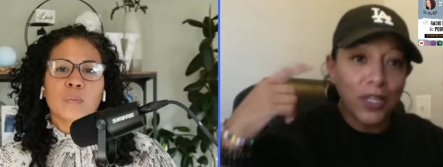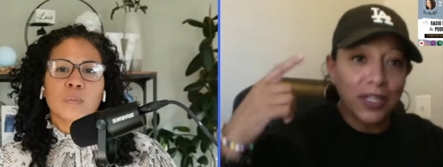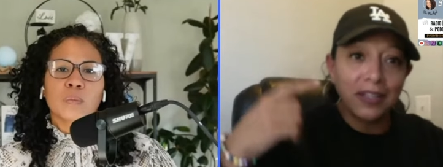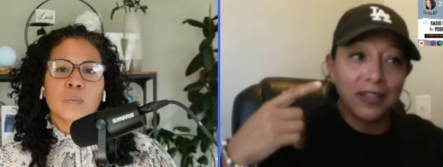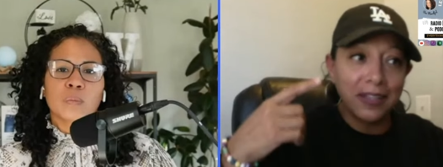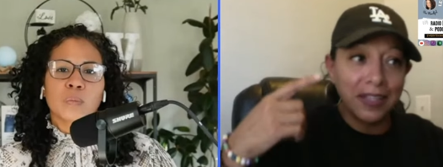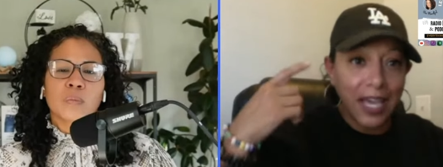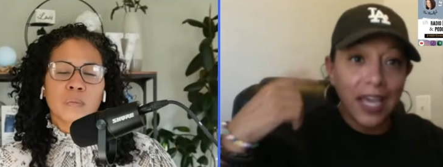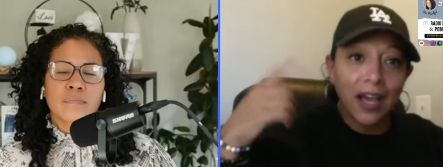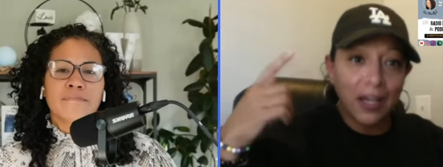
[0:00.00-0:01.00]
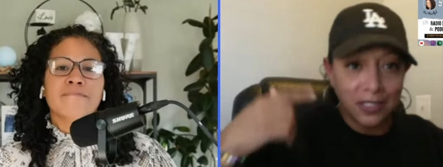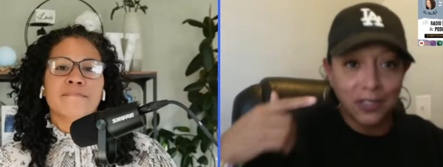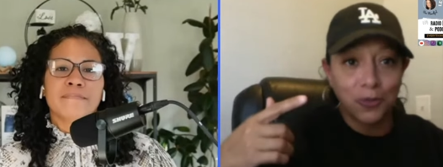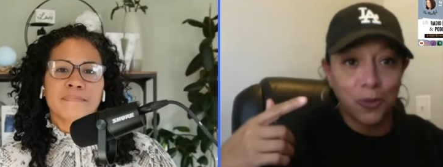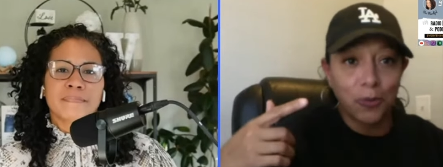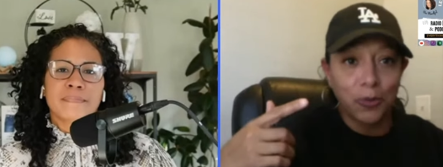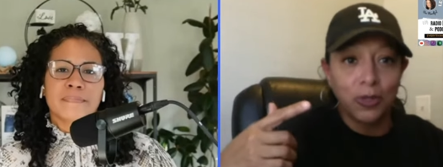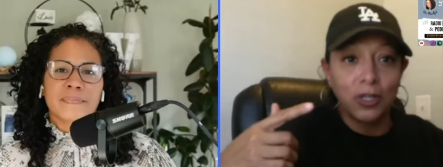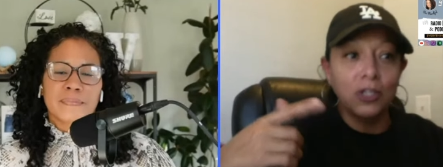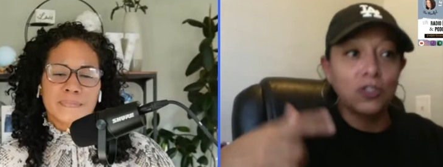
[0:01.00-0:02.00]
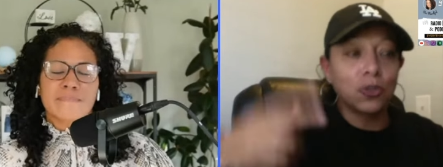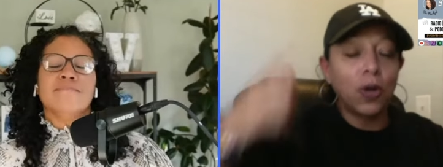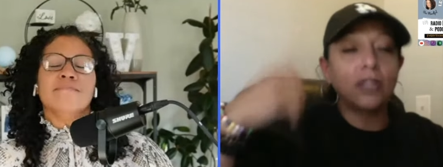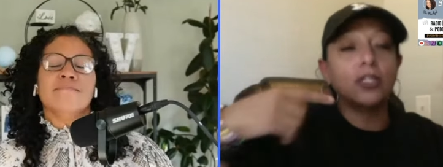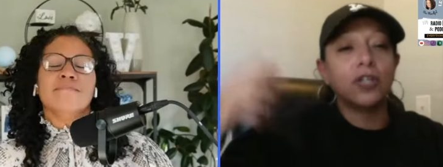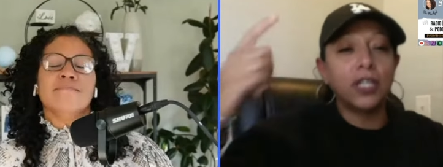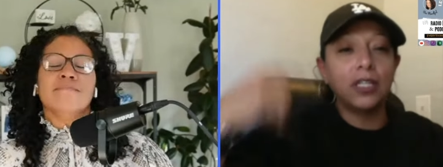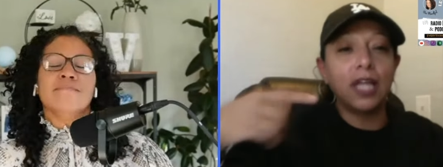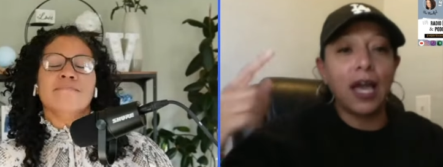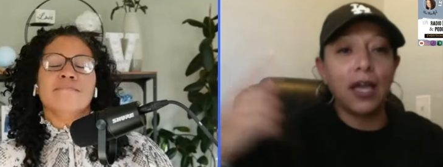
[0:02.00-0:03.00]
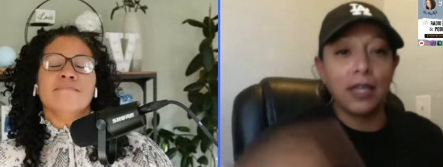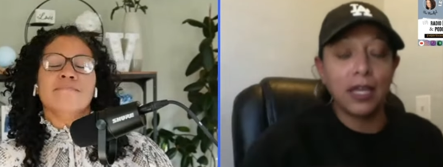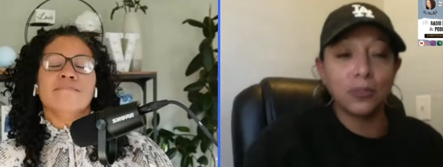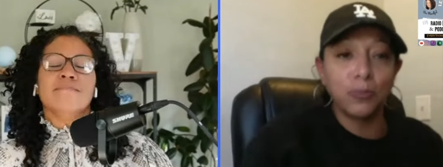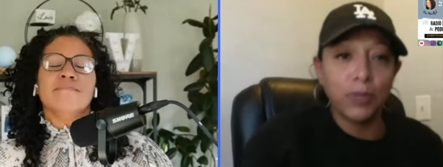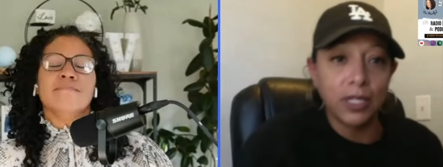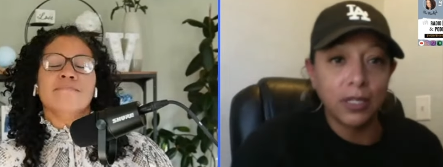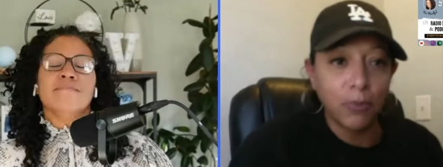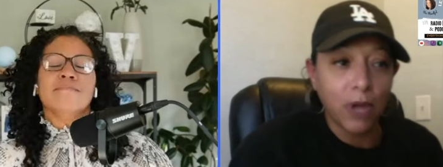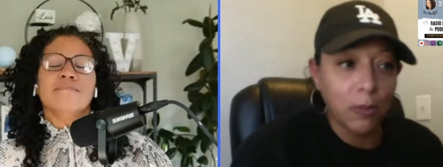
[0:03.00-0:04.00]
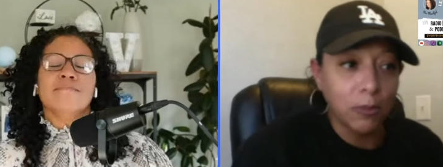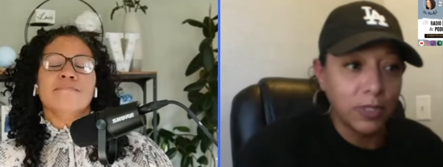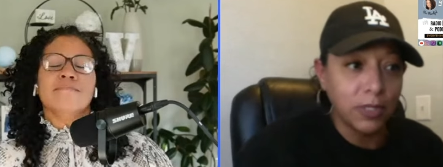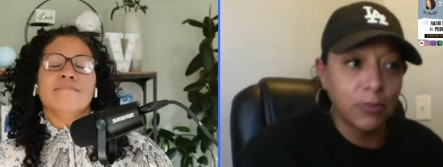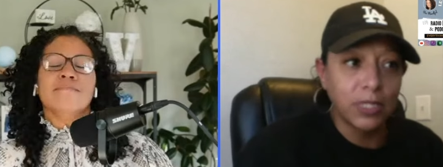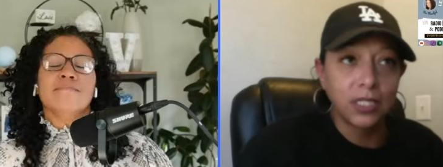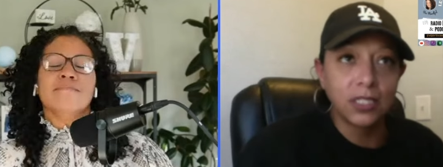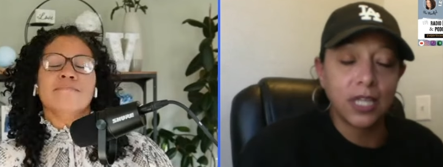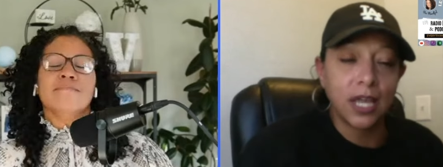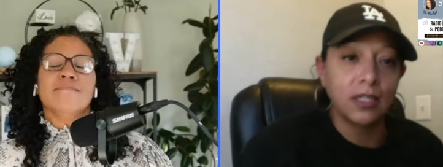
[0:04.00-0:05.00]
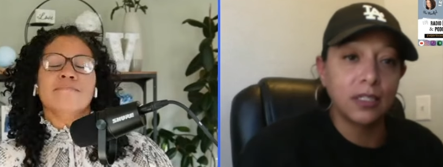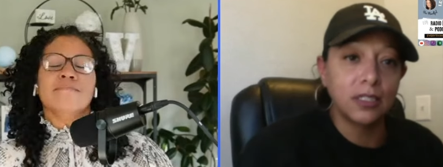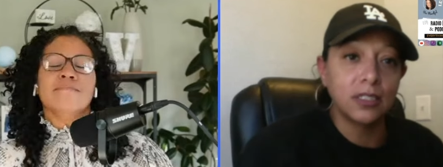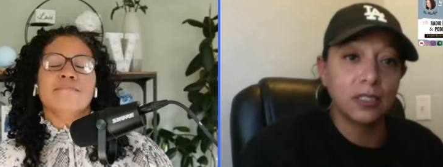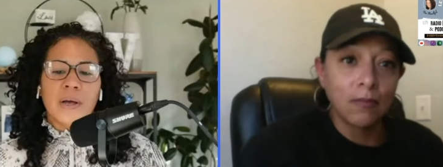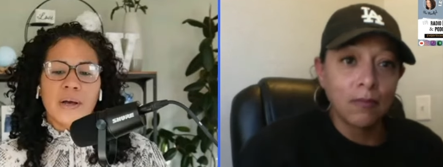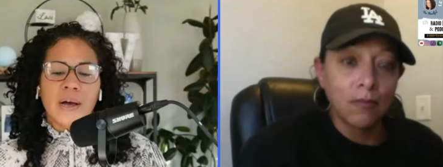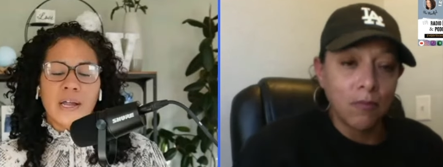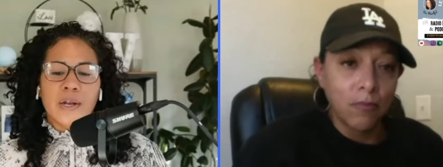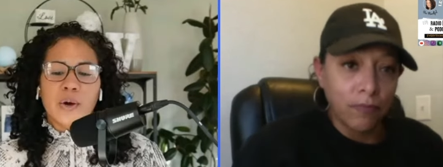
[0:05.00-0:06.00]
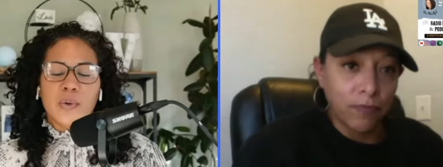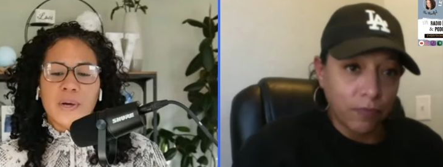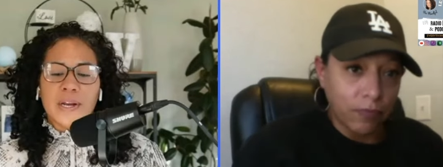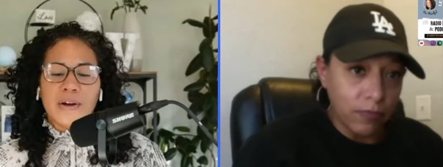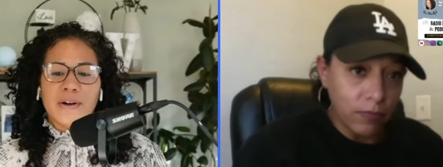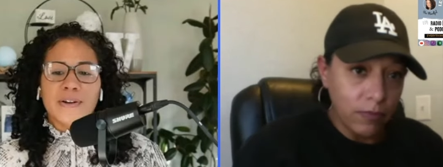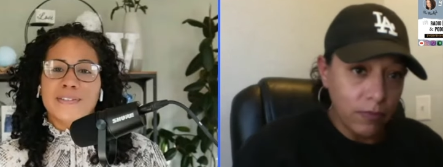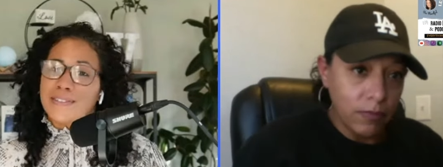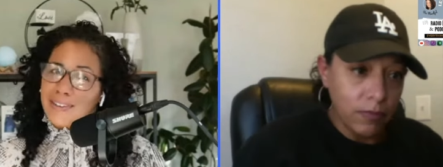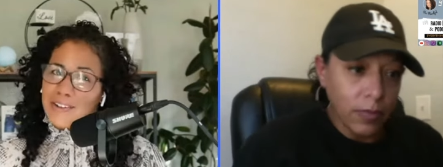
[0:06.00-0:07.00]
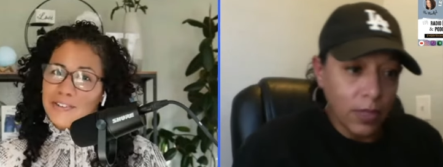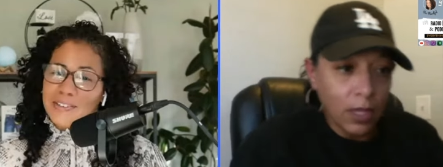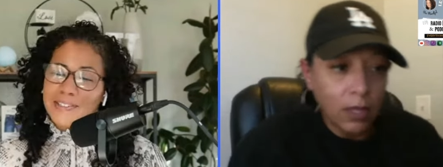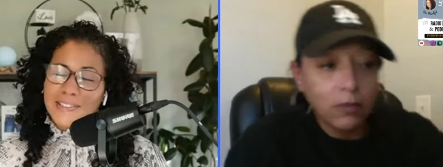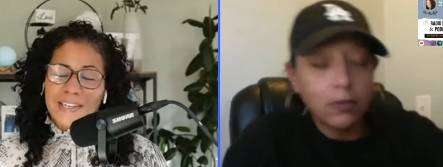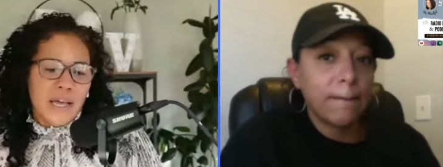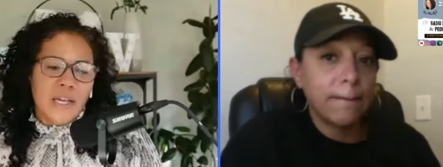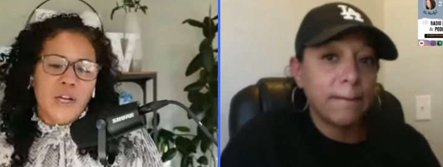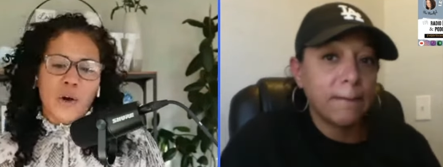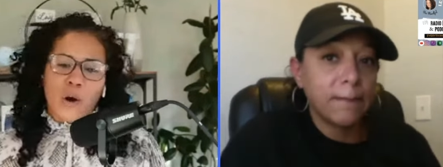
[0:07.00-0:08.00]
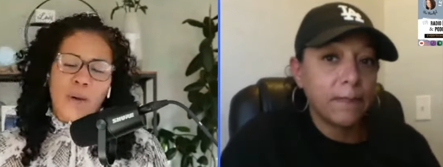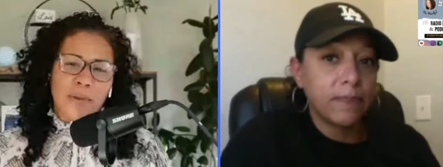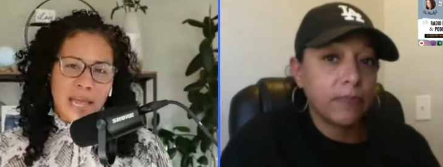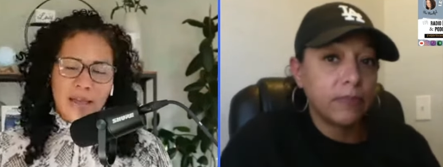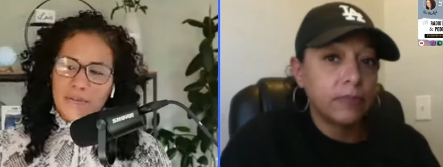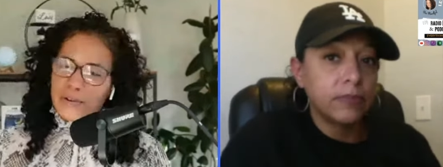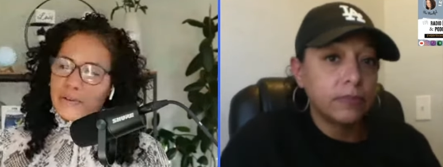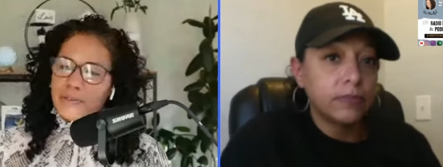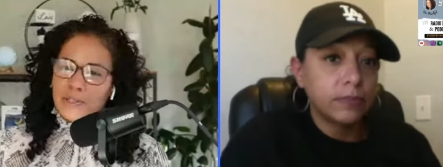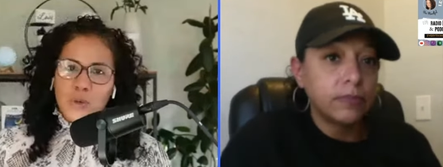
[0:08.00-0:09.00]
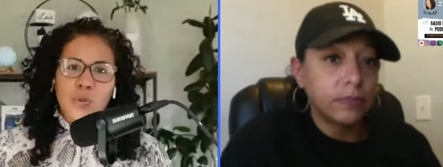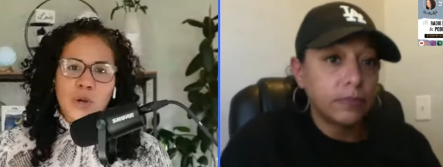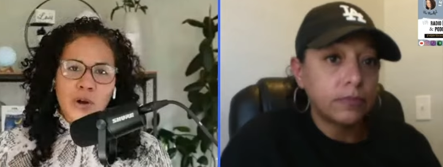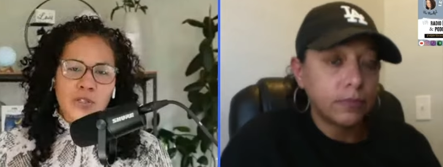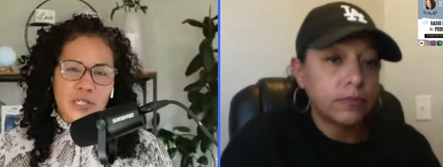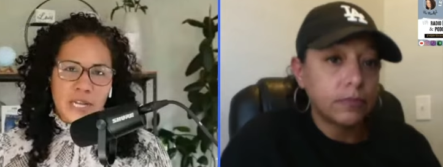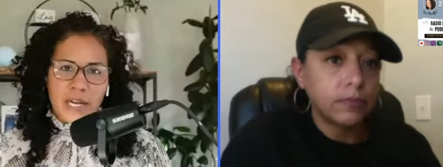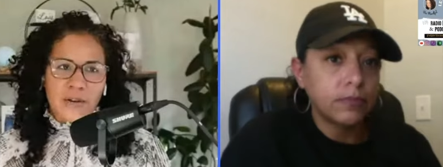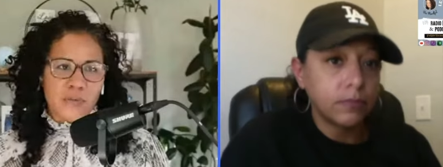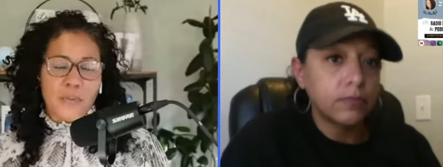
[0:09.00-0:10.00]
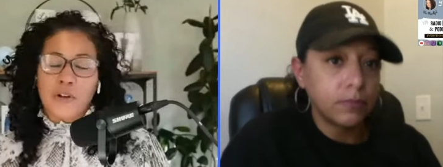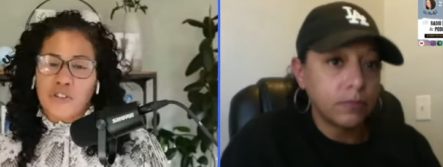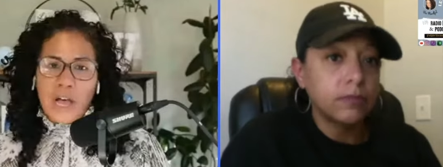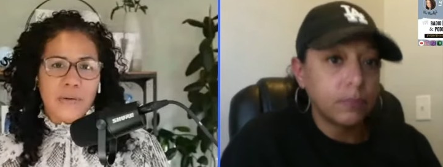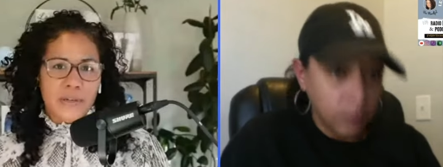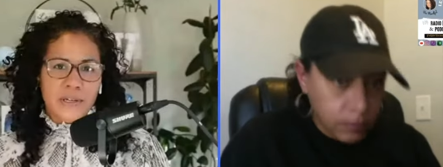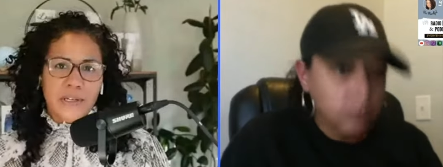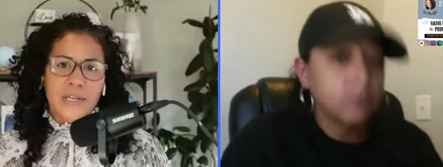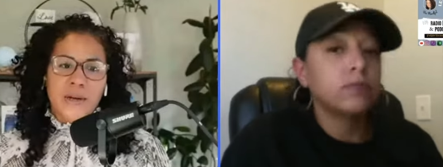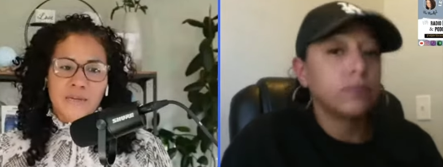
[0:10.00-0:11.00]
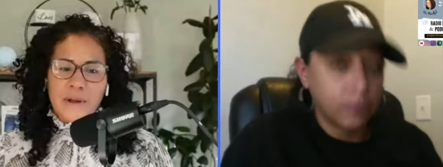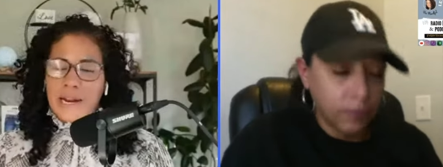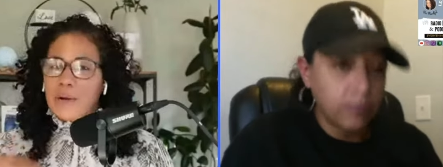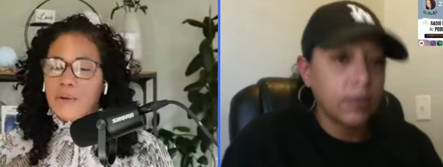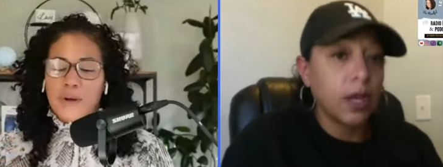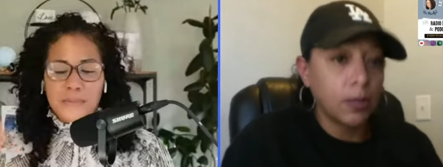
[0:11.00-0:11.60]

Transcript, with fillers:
Speaker 1: that chaos is normal. So I'm mm-hmm. learning that has been probably the biggest challenge.
Speaker 2: I know in our discussions, you know, our behaviors and who we are today comes from our childhood, right? I grew